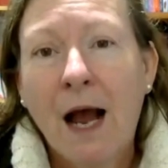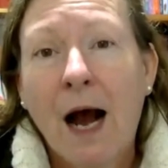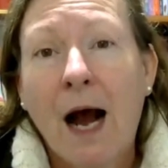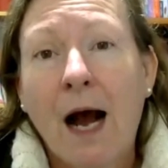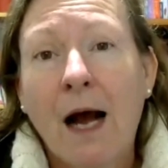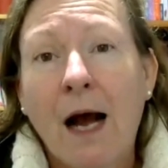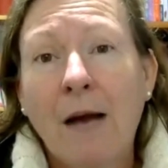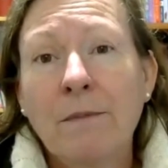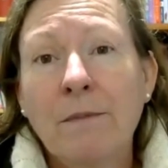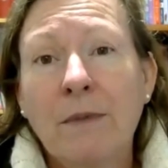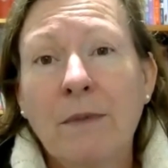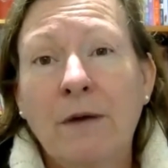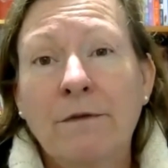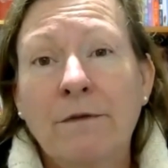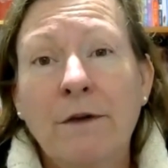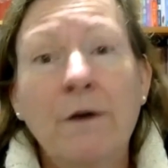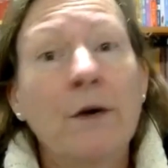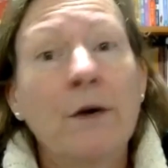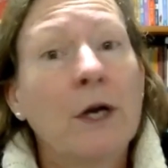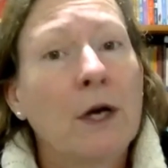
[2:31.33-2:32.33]
I'm a
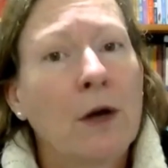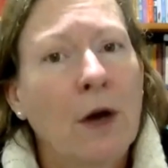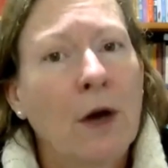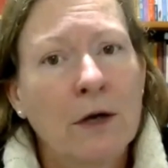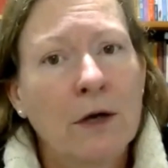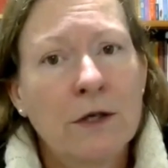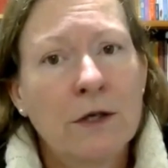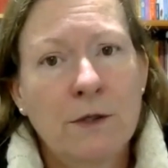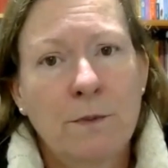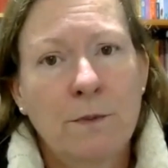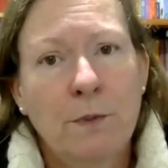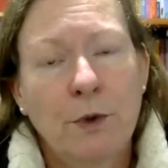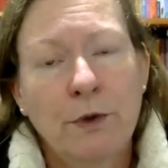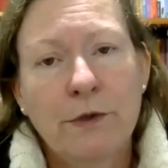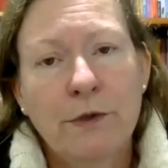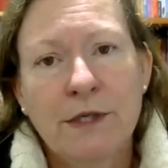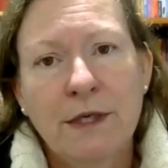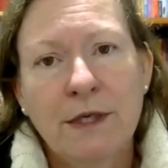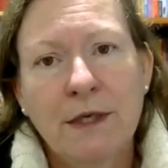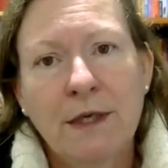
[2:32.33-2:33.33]
very closed
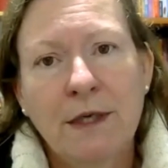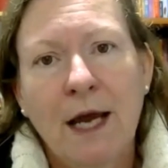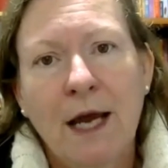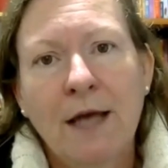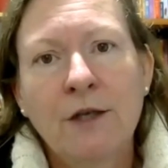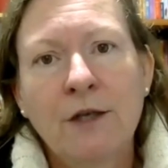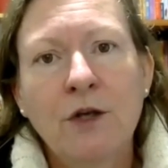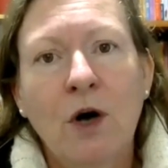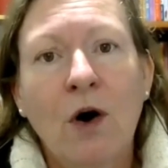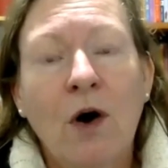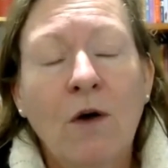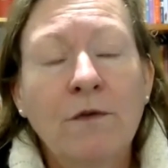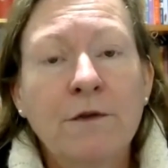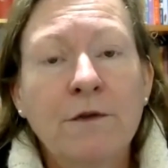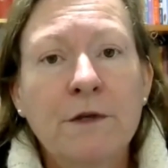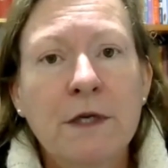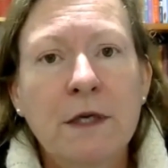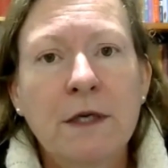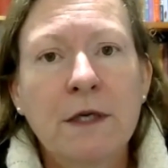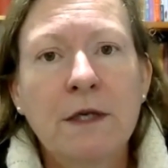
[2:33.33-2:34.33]
person, and
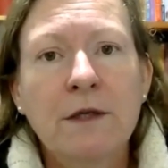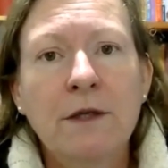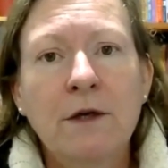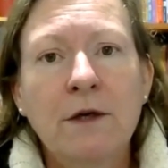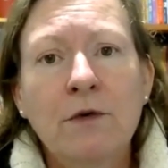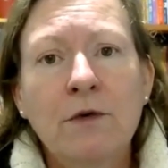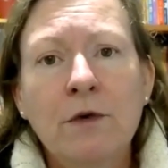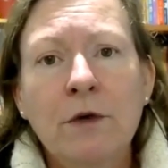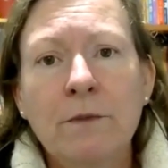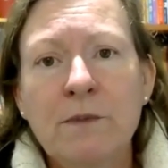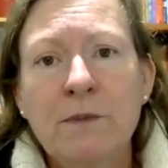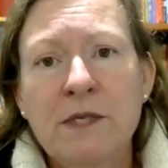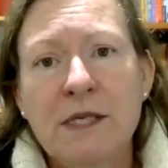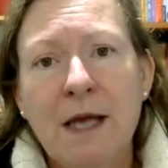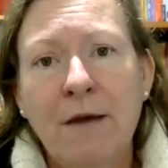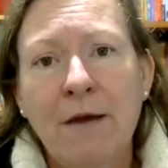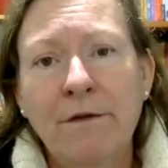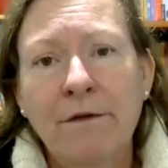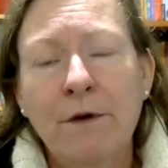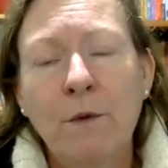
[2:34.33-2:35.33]
after the groups
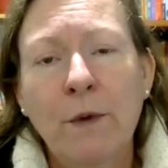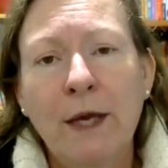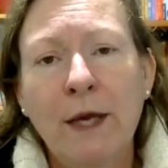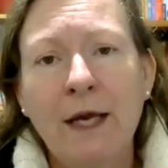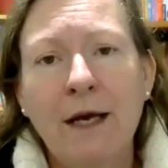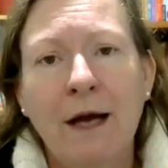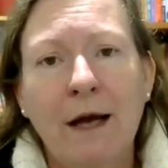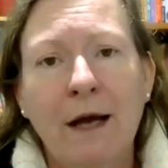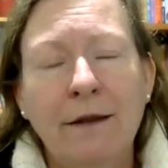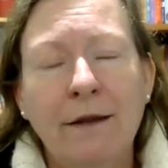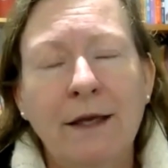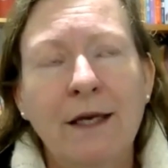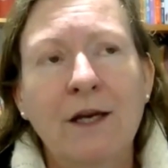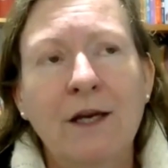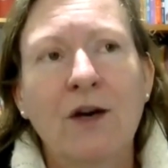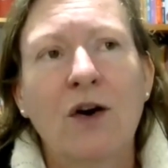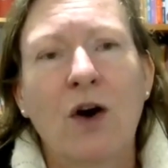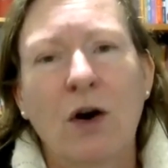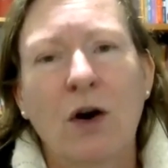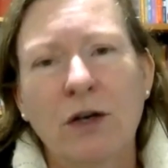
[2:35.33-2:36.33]
every week, I
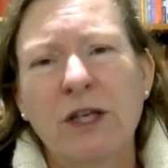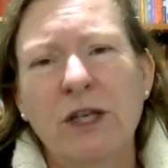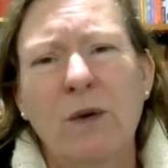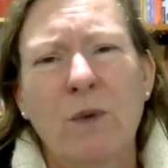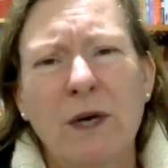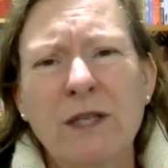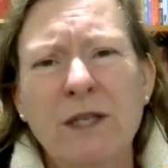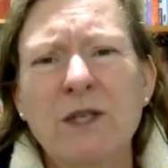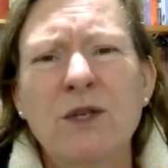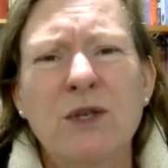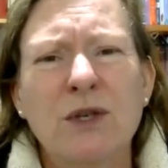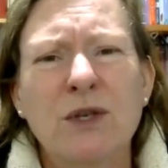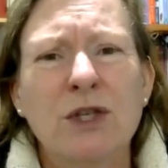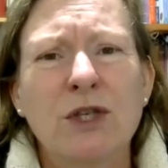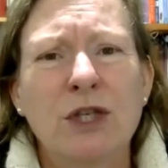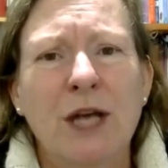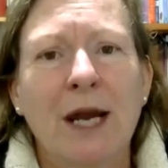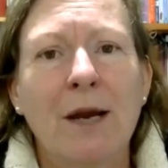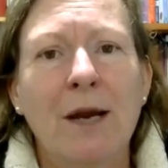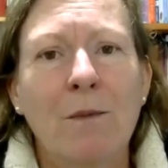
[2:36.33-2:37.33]
think, gosh, I wanted to
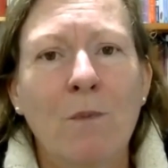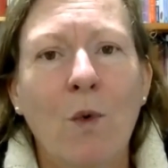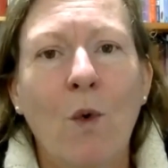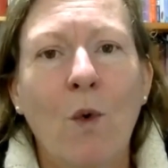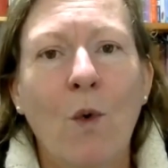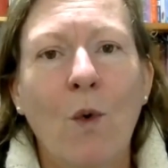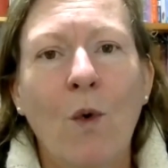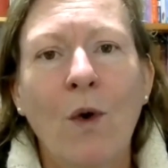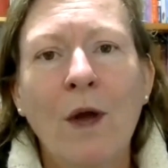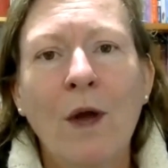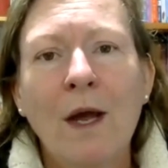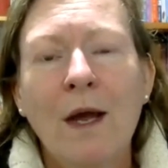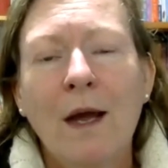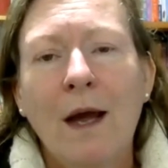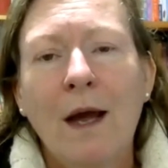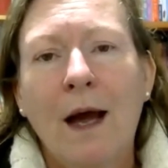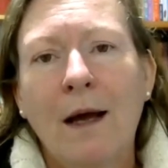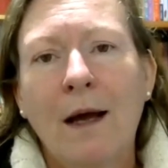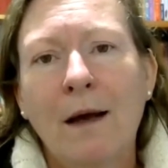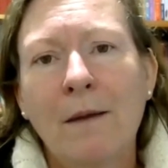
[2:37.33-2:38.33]
share more,
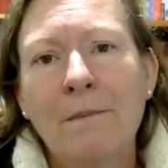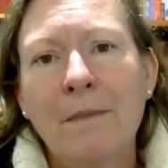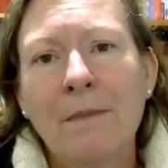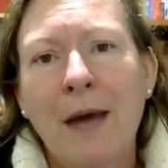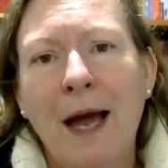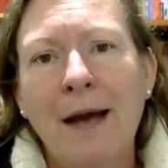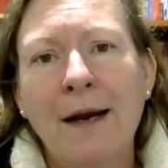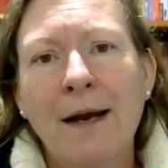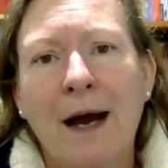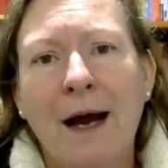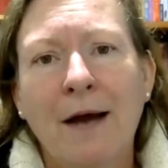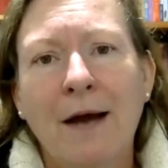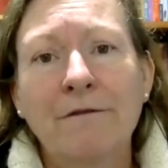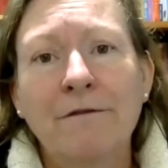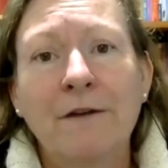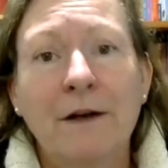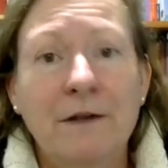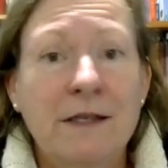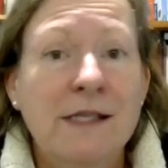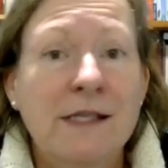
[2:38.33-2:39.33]
and I
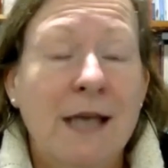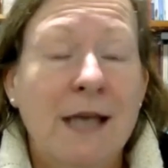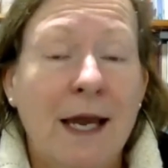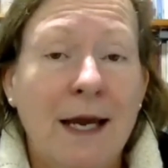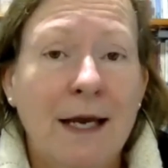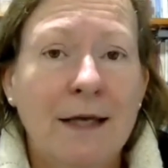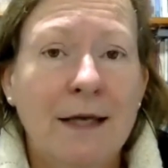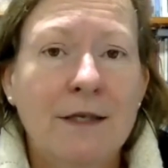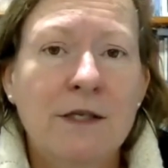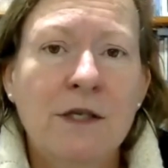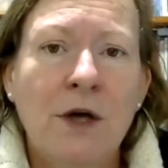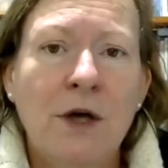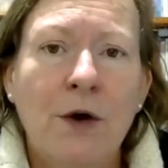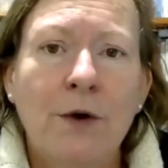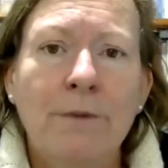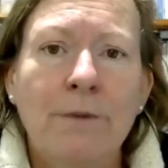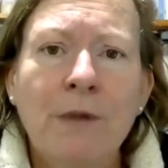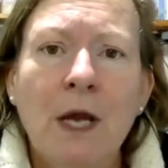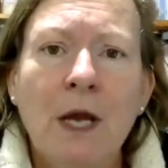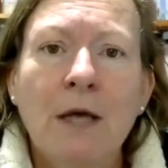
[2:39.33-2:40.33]
felt scared.
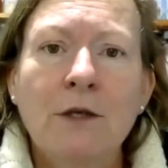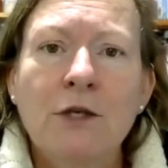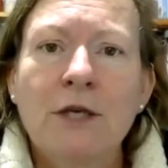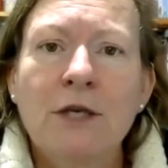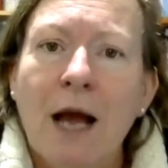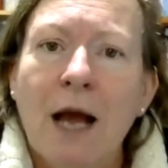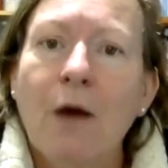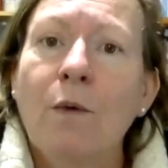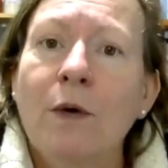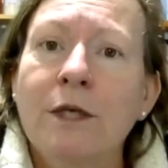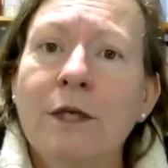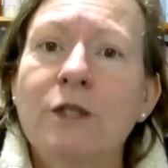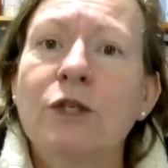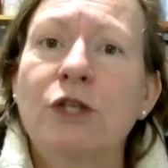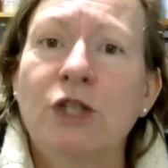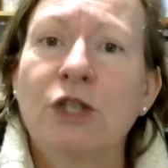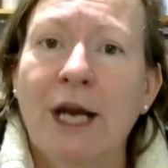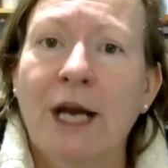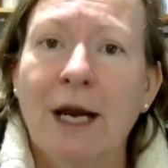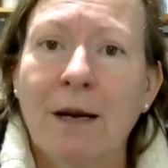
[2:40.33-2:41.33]
So today I want to
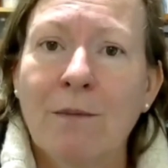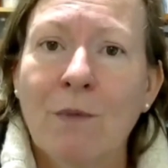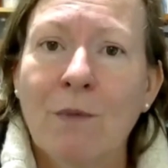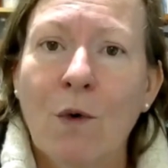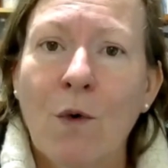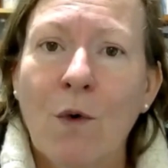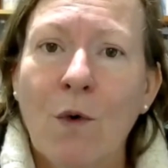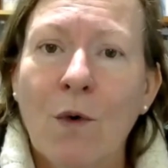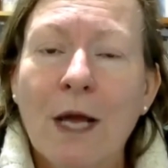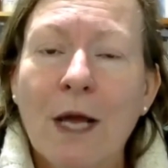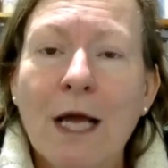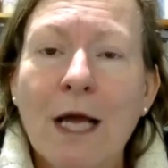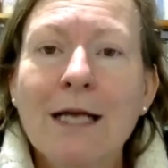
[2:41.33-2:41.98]
share more.